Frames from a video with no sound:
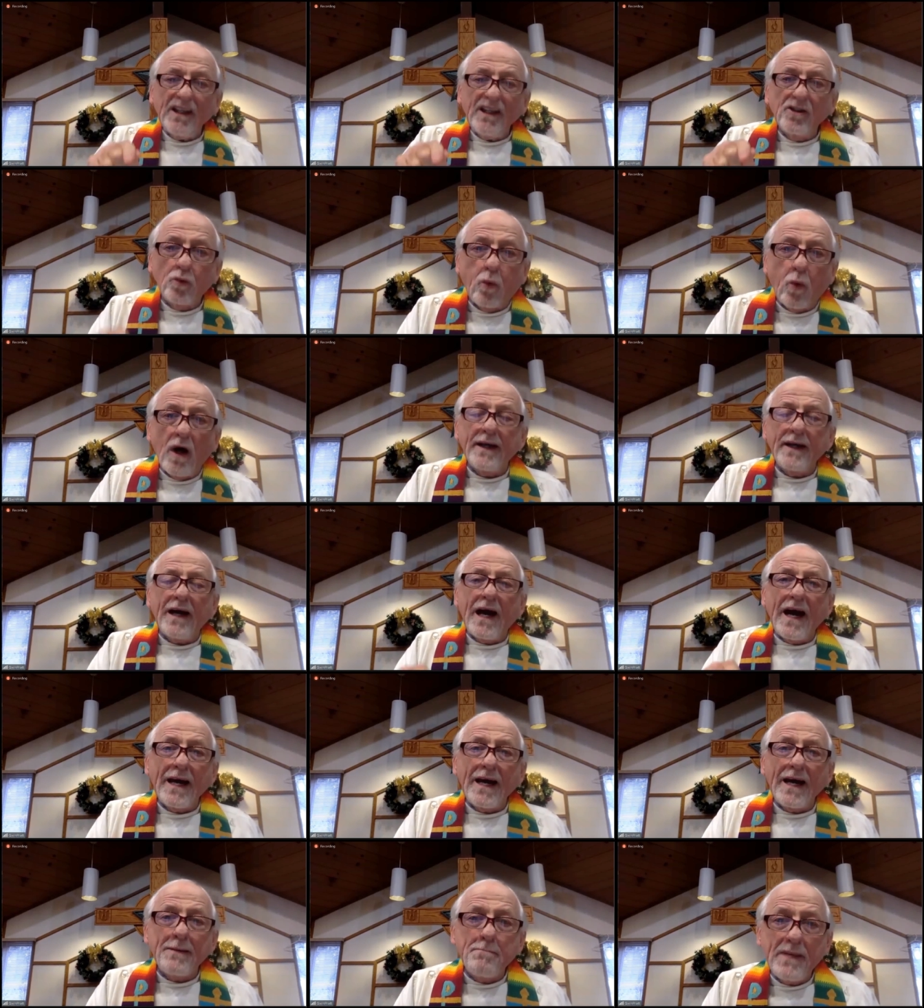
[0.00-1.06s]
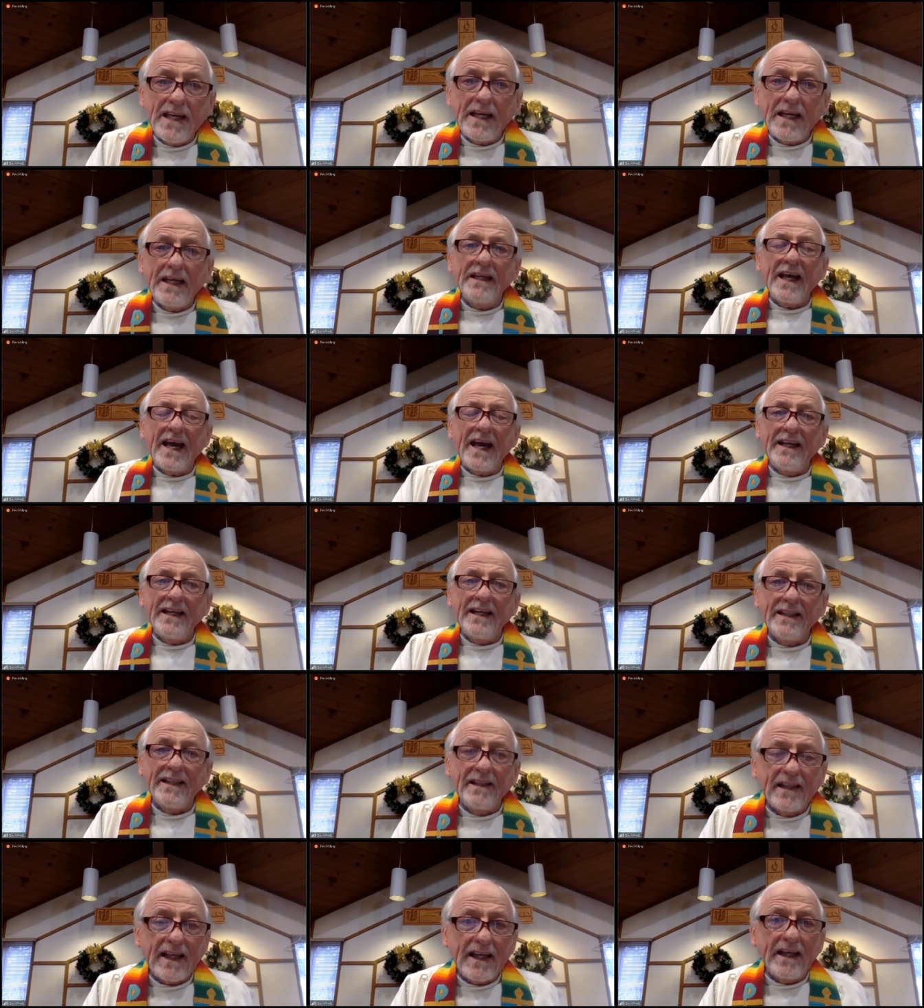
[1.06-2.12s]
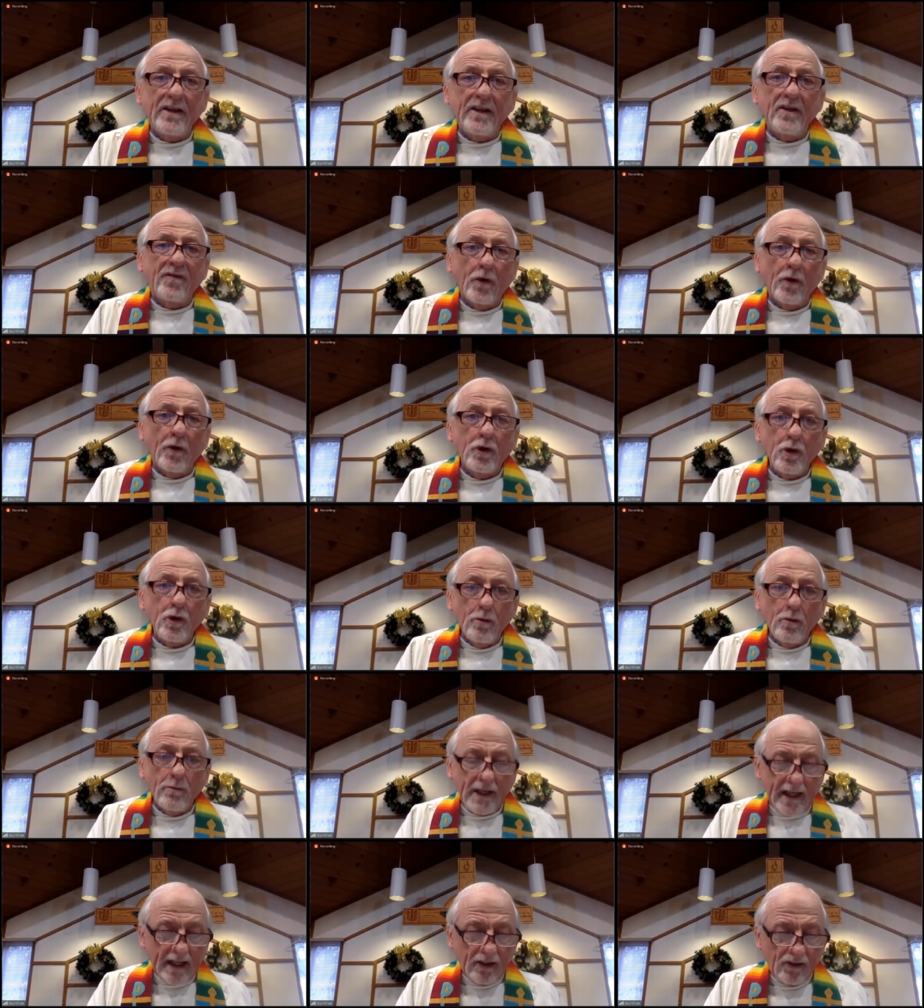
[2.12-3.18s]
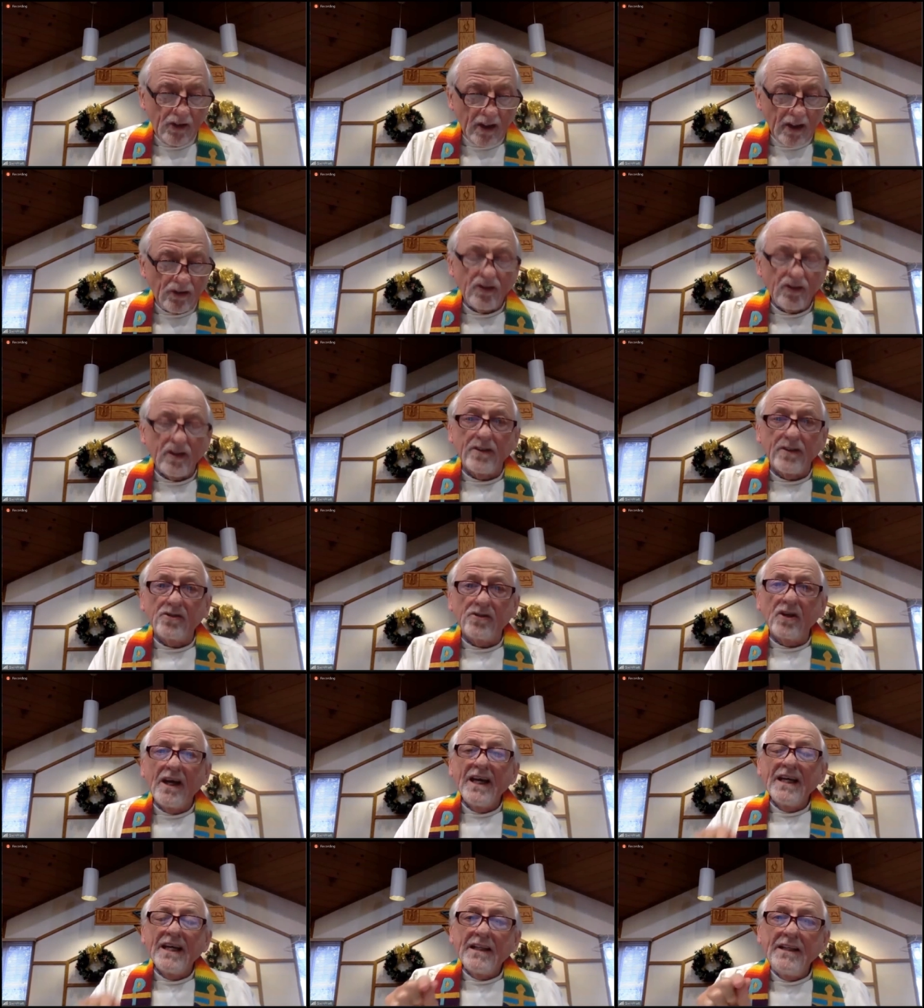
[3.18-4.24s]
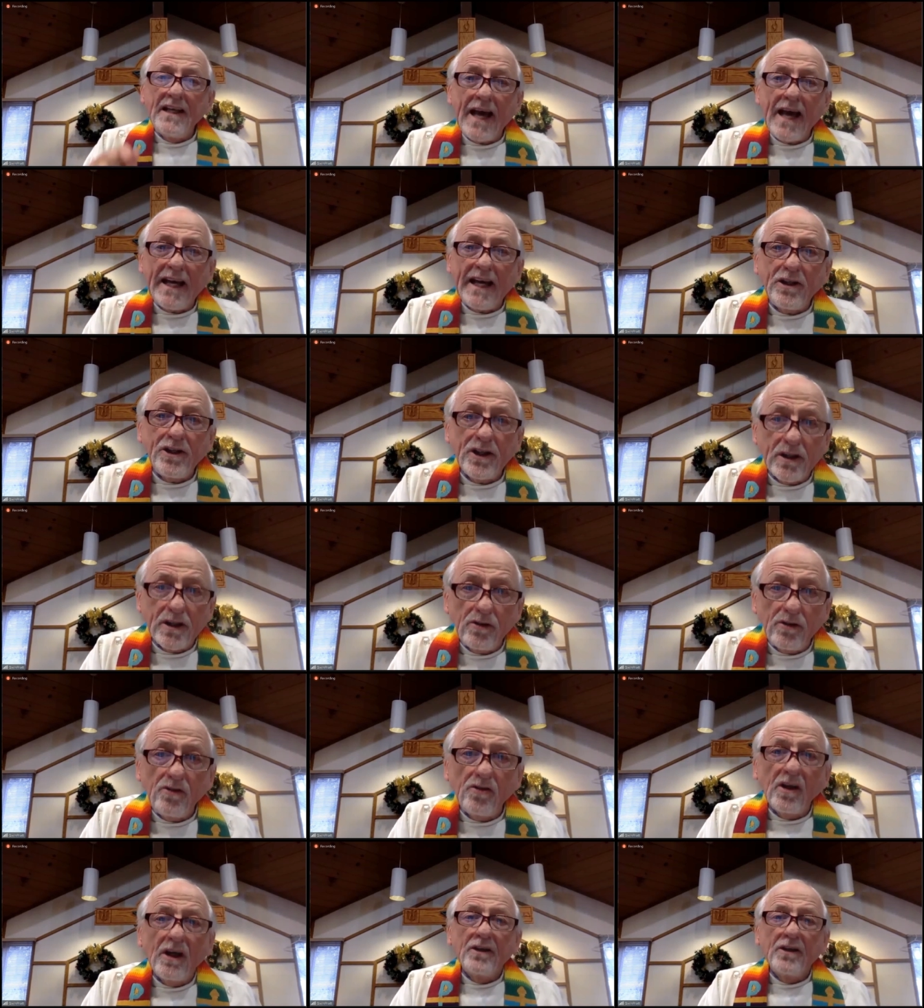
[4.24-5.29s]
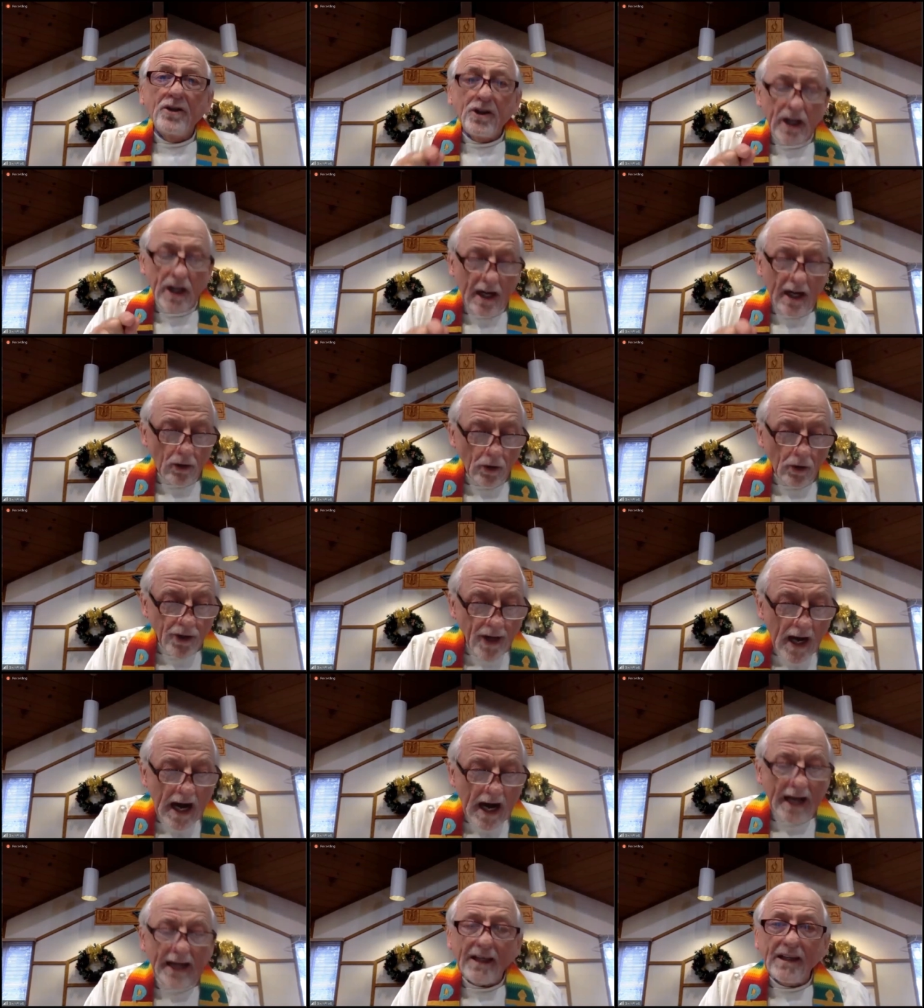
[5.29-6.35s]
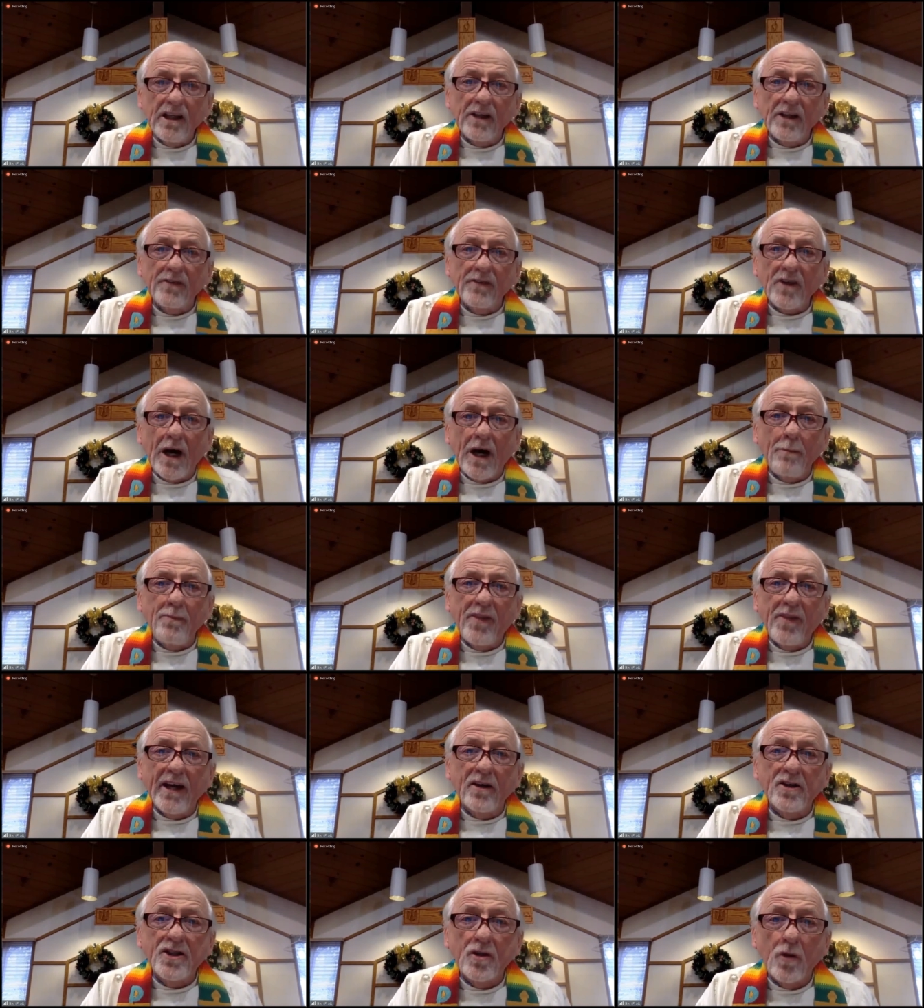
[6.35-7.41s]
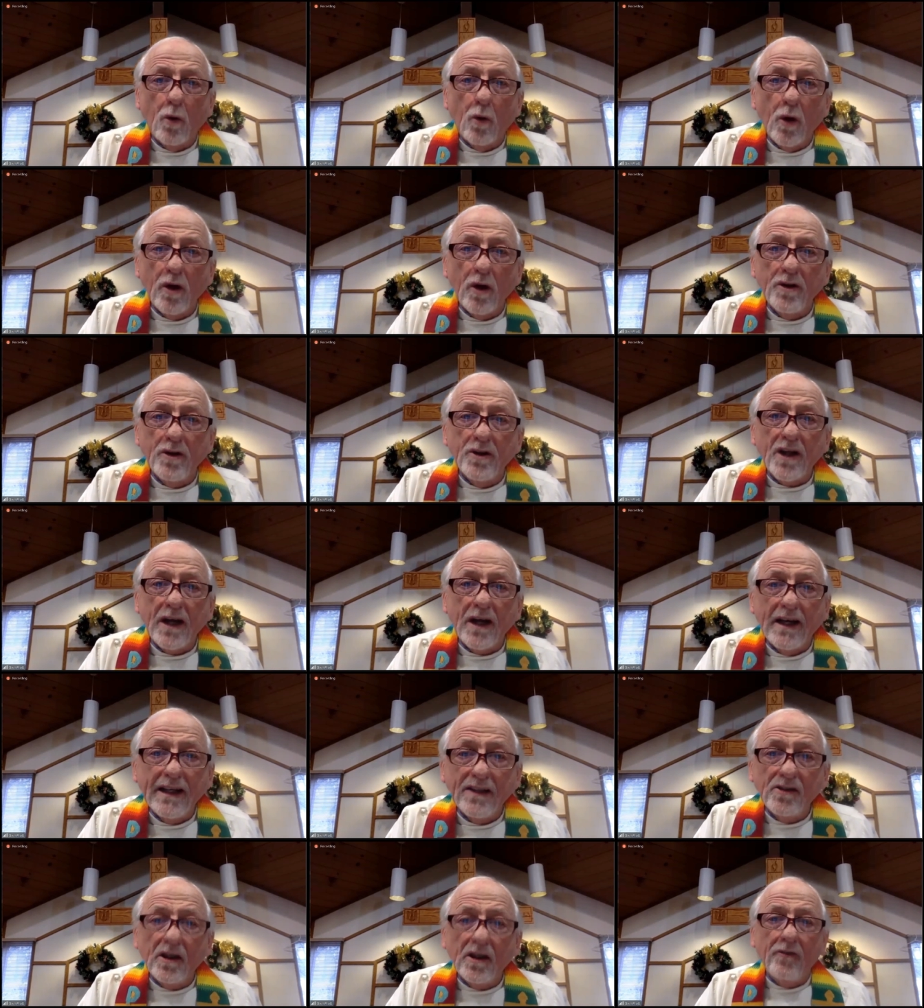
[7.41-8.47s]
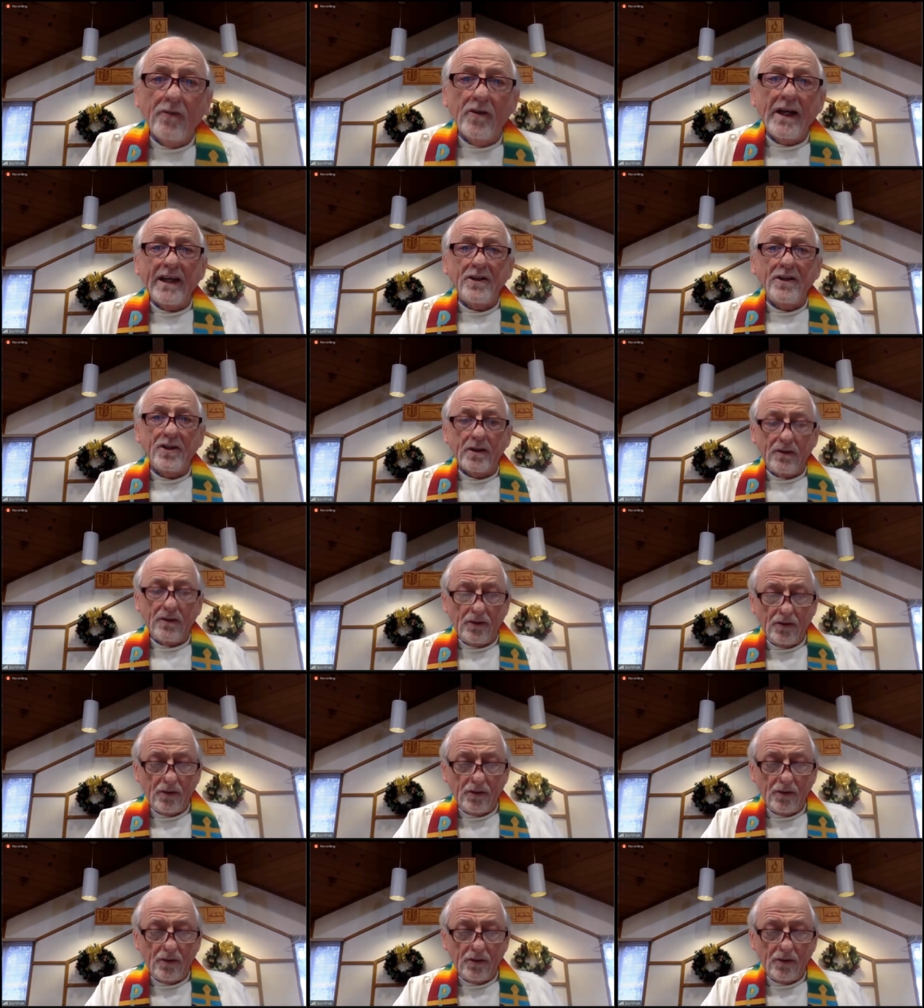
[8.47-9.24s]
is what I mean and intend for human existence. Nations shall not lift up their swords against other nations.